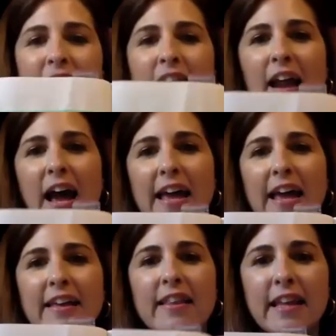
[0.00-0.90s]
that I
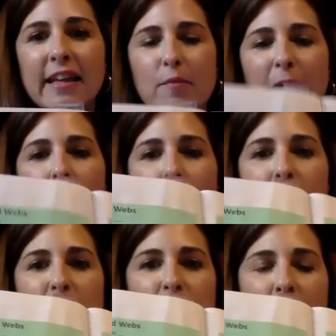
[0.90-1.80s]
can think about
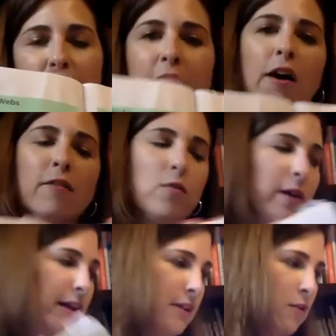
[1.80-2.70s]
showing off
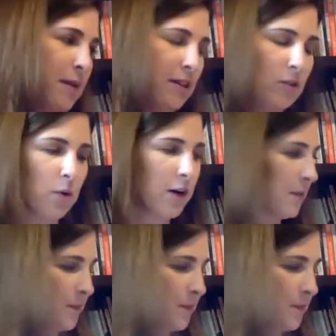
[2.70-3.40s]
what I know about the word.